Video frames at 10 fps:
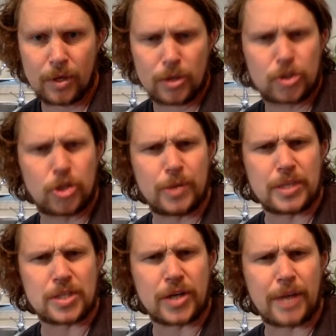shoot me an
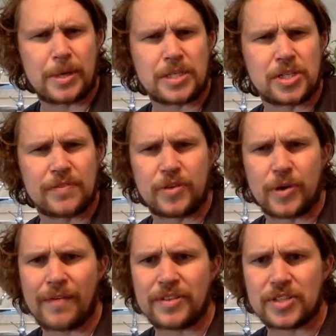Instagram message if you
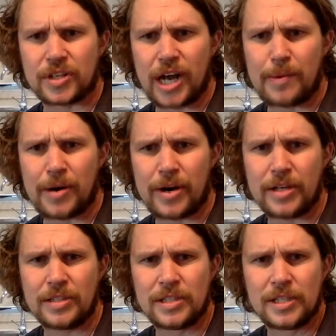have Instagram,
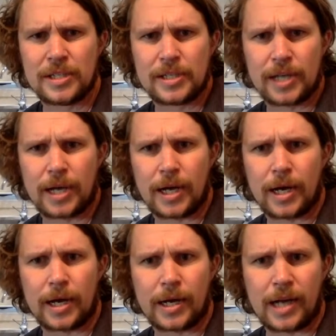Irene,
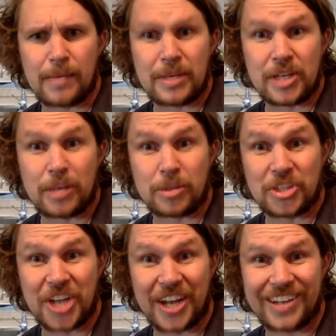and let me double
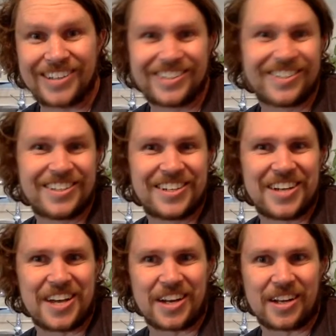check,
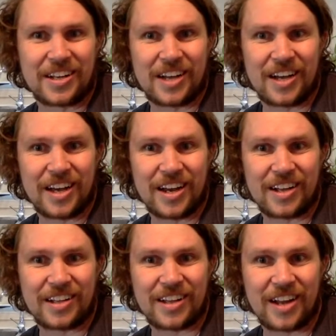and
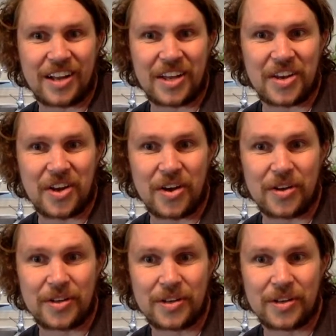I'll let you know.